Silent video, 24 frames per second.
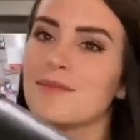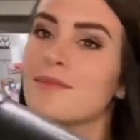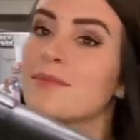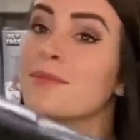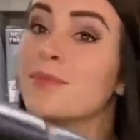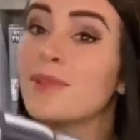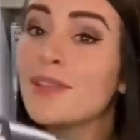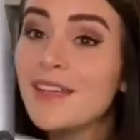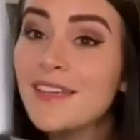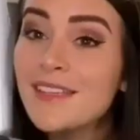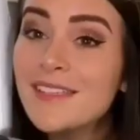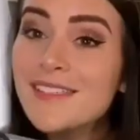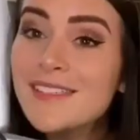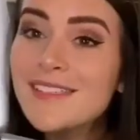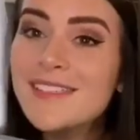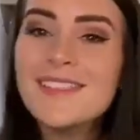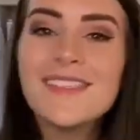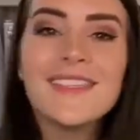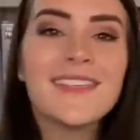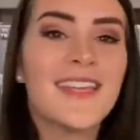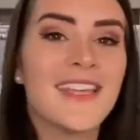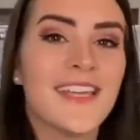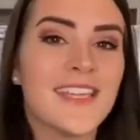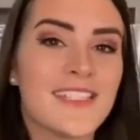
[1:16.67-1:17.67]
Plus,
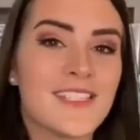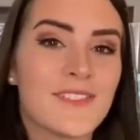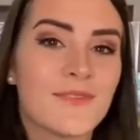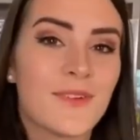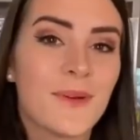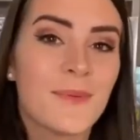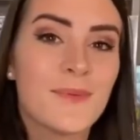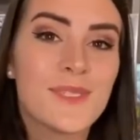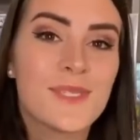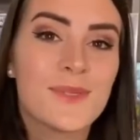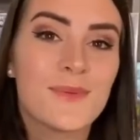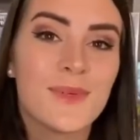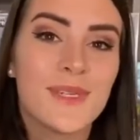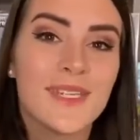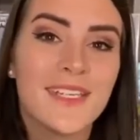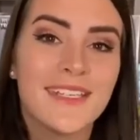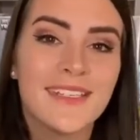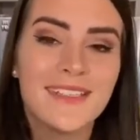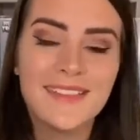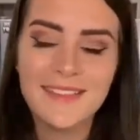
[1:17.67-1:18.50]
it's from Sweden.